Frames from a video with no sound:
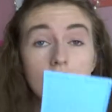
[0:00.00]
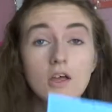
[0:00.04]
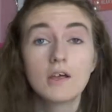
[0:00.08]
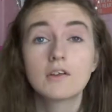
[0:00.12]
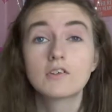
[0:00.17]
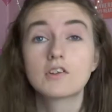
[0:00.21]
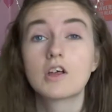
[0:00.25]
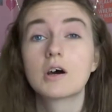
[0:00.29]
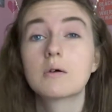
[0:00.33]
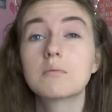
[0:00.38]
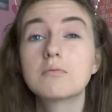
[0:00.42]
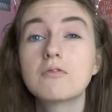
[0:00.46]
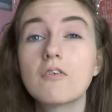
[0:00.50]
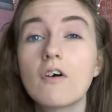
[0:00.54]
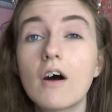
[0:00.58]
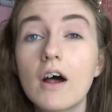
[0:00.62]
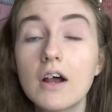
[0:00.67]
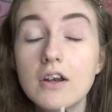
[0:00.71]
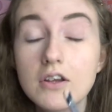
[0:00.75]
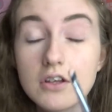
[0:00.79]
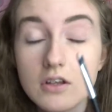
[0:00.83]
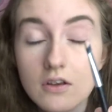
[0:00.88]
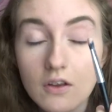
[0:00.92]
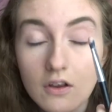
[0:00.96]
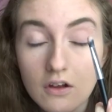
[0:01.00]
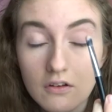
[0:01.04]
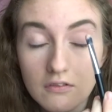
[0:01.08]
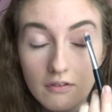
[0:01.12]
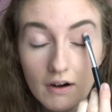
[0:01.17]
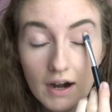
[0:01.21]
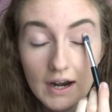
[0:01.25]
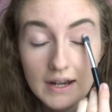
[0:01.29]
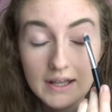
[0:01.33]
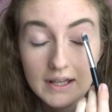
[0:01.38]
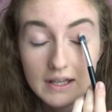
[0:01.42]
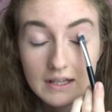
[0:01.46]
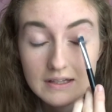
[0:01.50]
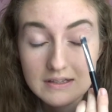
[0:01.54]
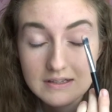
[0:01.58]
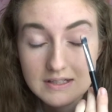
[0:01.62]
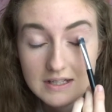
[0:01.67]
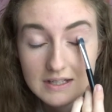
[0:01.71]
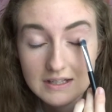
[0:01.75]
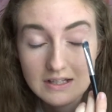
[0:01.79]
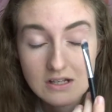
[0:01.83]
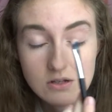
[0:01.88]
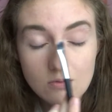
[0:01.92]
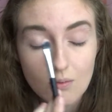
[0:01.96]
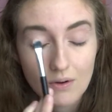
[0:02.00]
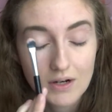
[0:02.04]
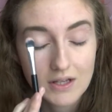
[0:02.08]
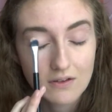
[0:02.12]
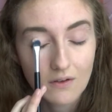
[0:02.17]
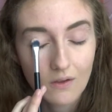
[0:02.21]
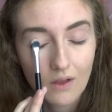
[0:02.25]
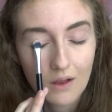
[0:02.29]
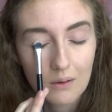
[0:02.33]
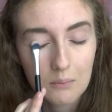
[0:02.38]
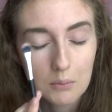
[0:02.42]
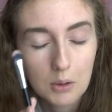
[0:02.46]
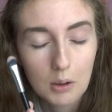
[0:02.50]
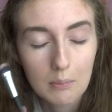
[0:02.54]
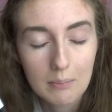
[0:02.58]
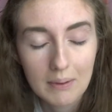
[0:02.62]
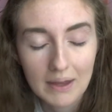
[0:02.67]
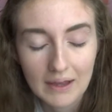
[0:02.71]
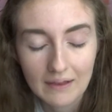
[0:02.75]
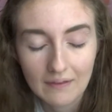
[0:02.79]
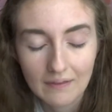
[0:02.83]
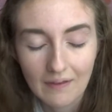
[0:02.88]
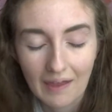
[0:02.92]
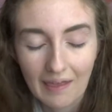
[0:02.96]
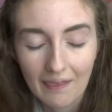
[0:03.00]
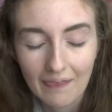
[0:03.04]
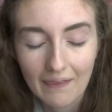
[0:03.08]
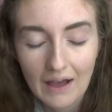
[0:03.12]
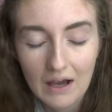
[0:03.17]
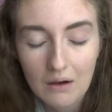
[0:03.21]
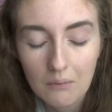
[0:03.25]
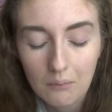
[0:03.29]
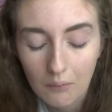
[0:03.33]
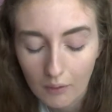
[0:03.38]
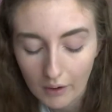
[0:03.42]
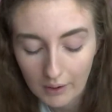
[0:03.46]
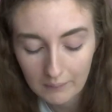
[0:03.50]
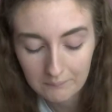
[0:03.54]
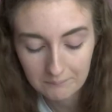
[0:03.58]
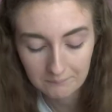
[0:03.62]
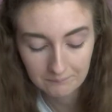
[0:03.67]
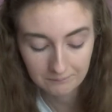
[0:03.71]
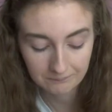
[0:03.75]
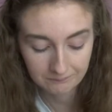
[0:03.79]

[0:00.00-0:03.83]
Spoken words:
So before I do the other eye, you can see this one is a lot more pink than that one.